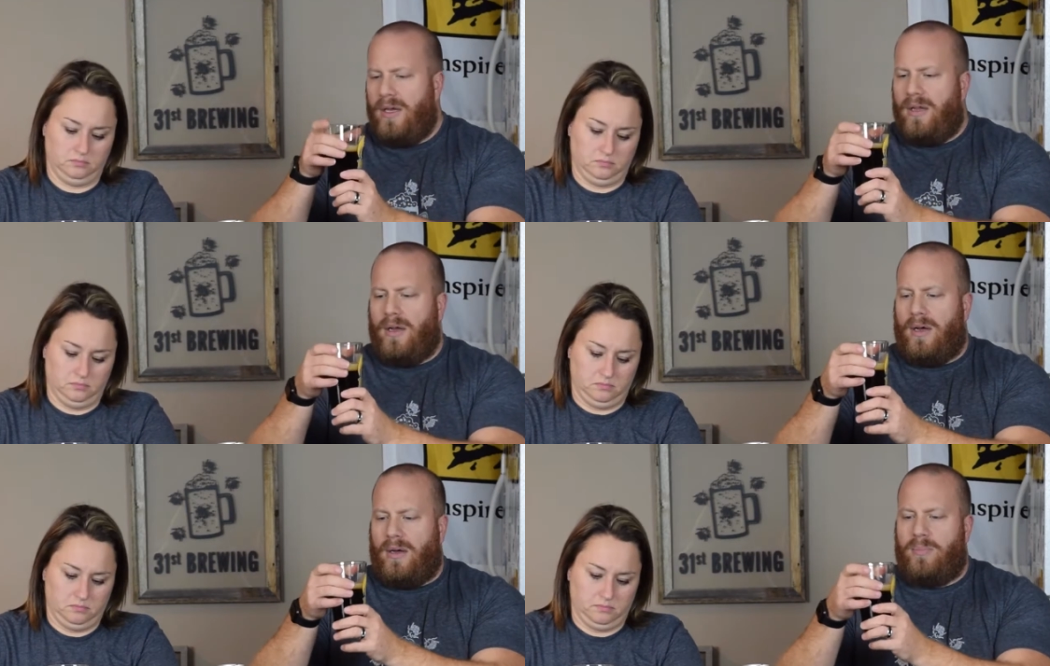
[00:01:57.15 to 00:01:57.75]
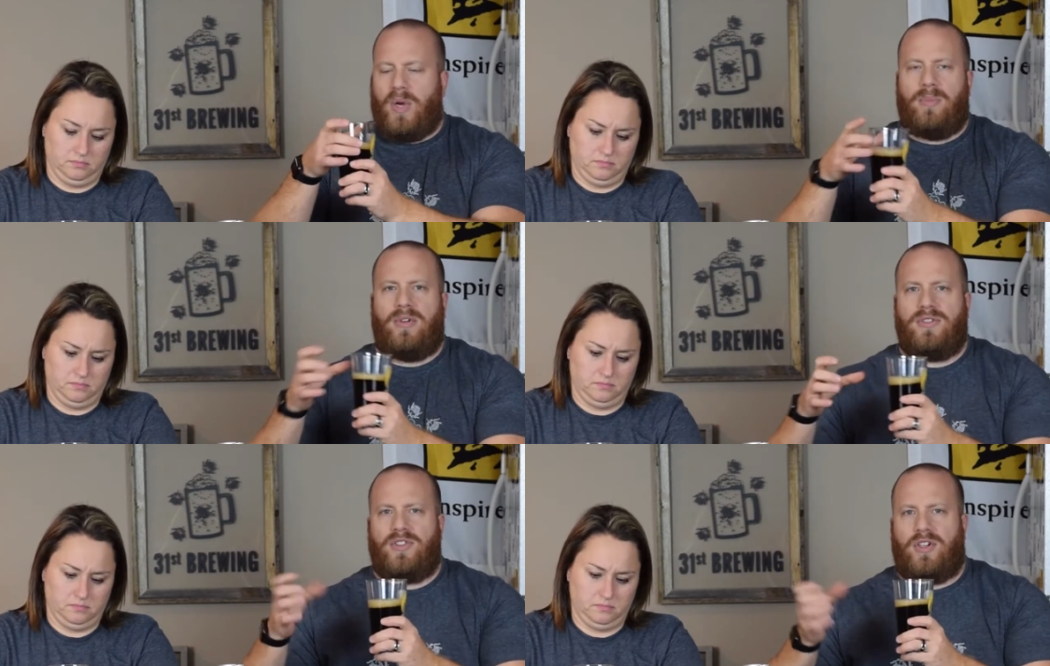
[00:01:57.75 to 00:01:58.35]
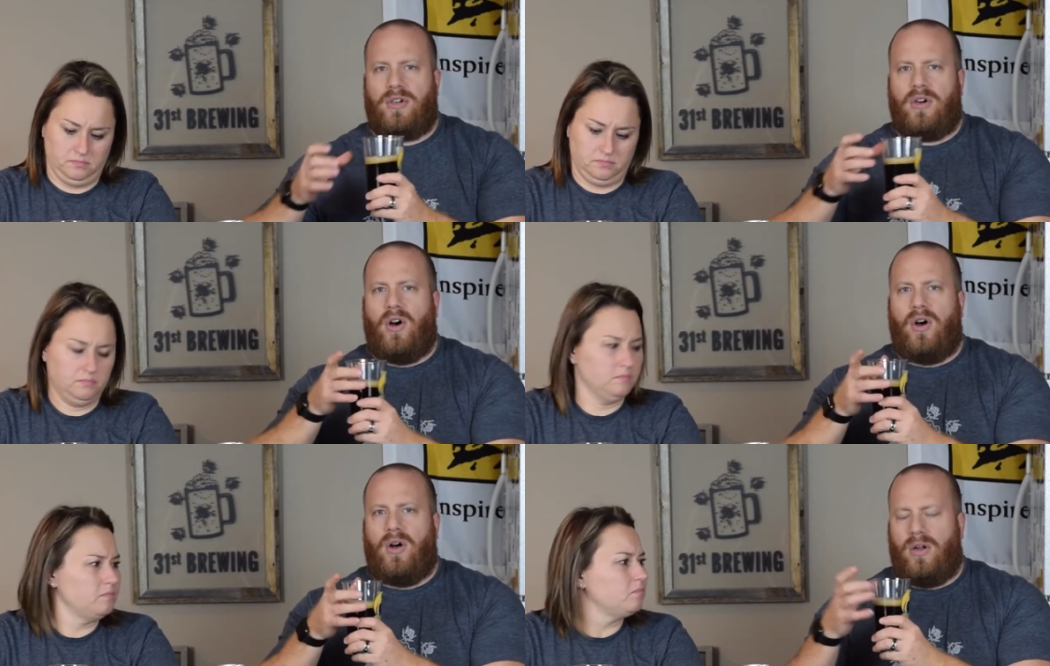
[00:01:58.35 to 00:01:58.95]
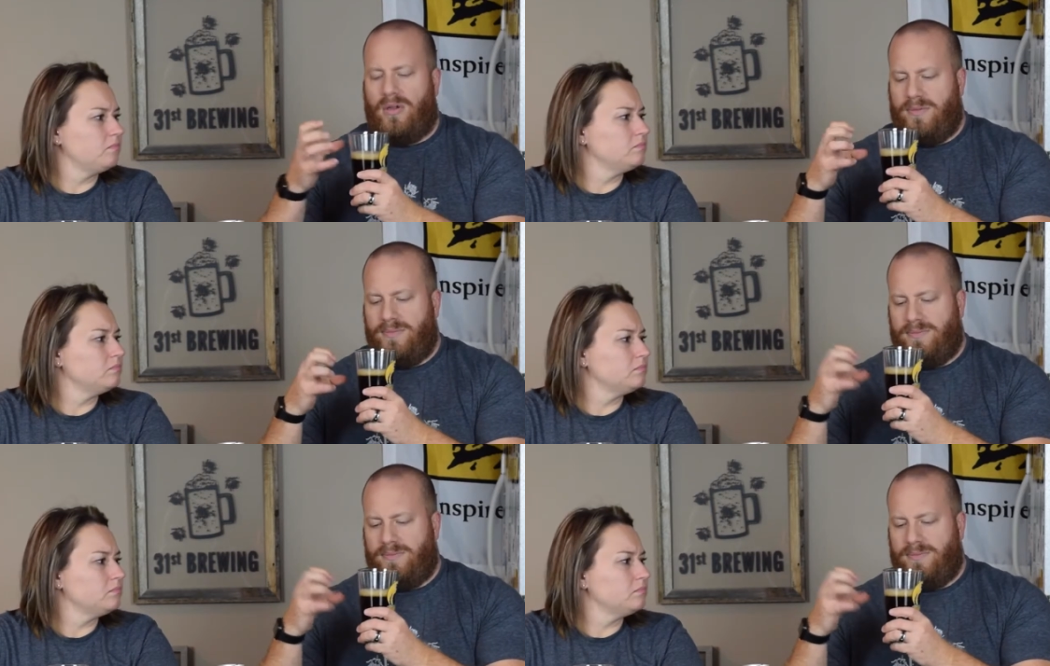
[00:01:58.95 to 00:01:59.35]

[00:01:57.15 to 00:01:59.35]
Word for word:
Speaker 1: Uh, bubbles are all